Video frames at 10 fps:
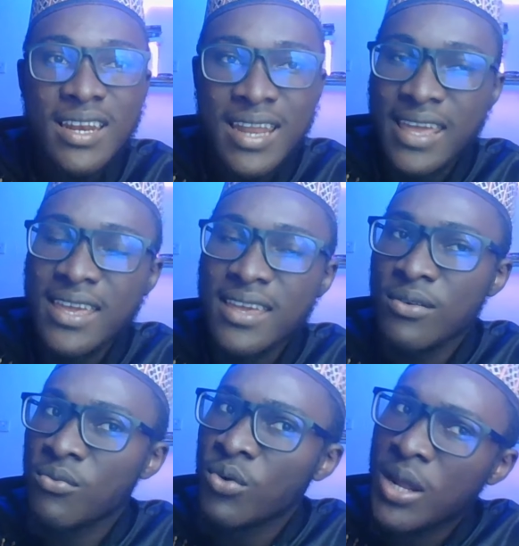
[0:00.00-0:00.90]
Like,
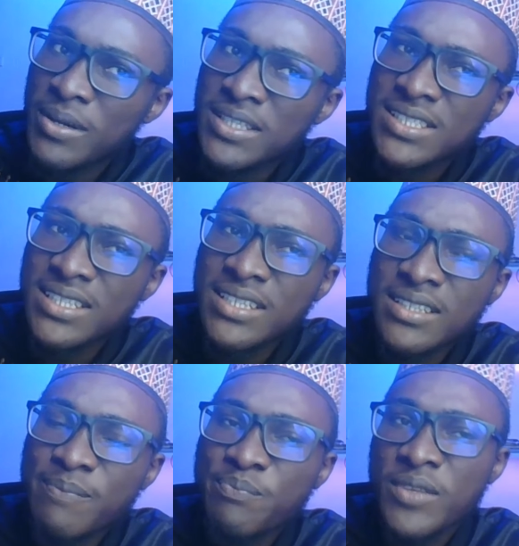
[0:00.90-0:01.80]
what am I
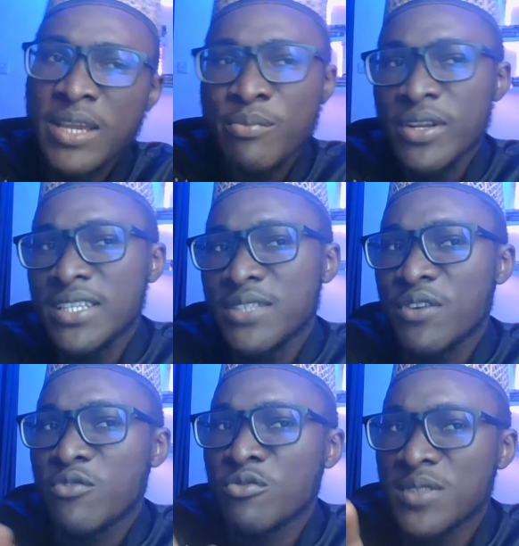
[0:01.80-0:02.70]
saying? A brain is
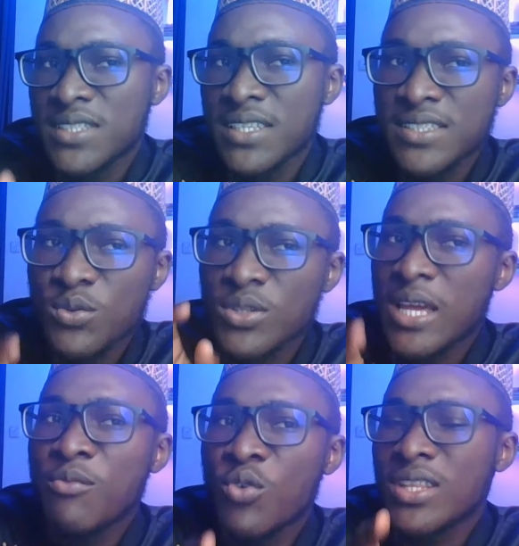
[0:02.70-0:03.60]
different from sense. What
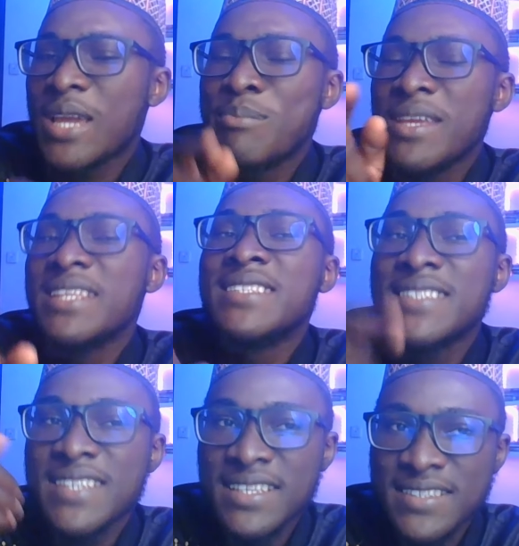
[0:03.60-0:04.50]
I mean is
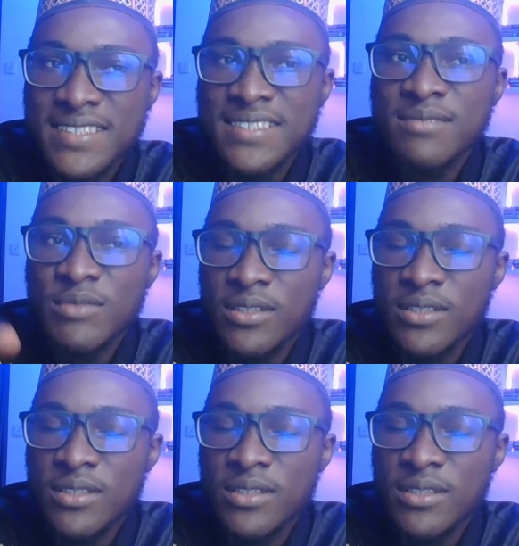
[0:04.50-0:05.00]
sense.